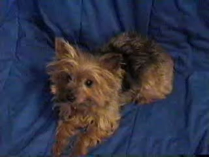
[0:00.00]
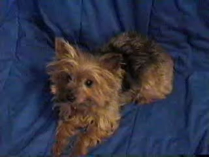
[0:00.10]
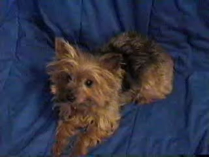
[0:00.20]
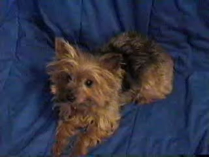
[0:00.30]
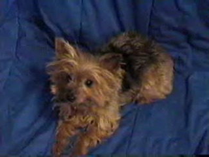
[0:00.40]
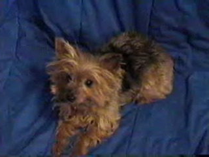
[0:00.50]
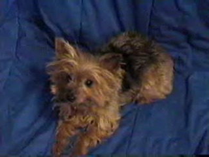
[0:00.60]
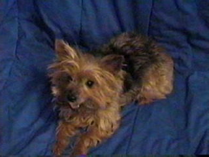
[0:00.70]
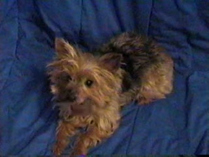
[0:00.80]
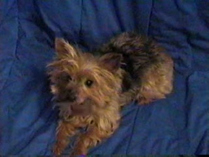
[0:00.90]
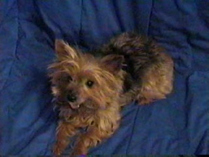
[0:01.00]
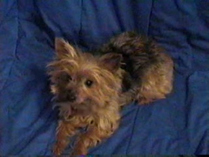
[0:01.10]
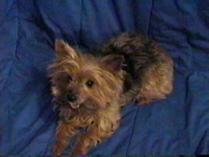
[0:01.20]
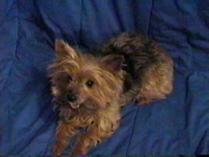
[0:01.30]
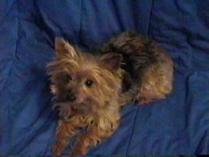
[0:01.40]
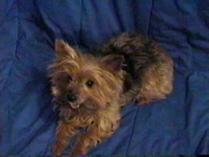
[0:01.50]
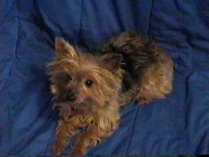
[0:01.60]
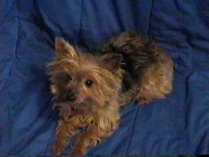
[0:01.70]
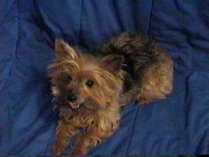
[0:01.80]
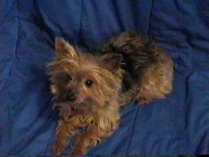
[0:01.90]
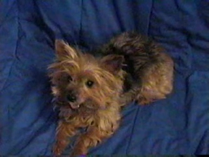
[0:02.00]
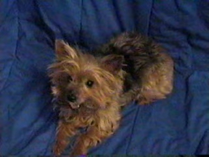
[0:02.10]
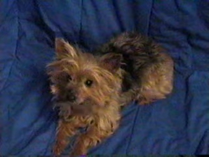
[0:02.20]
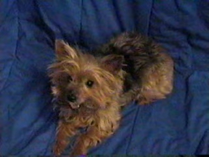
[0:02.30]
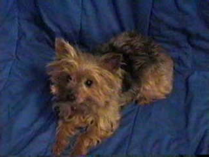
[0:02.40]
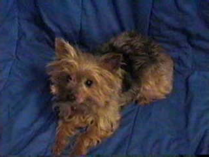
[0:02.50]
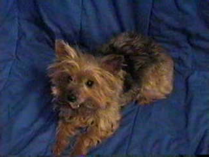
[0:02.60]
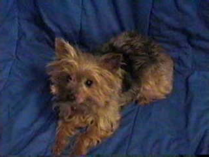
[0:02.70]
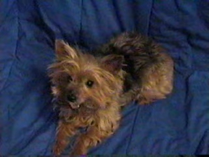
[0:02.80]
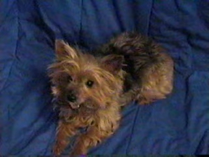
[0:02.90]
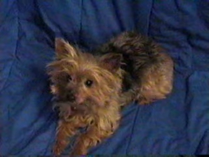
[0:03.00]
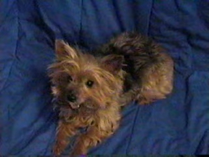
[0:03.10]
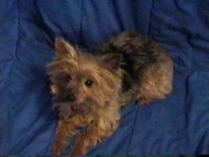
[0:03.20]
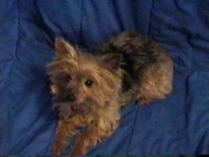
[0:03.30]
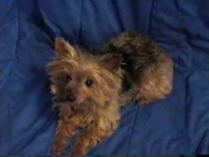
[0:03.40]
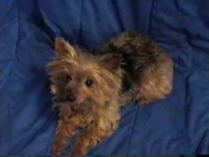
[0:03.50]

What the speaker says: (no speaker visible)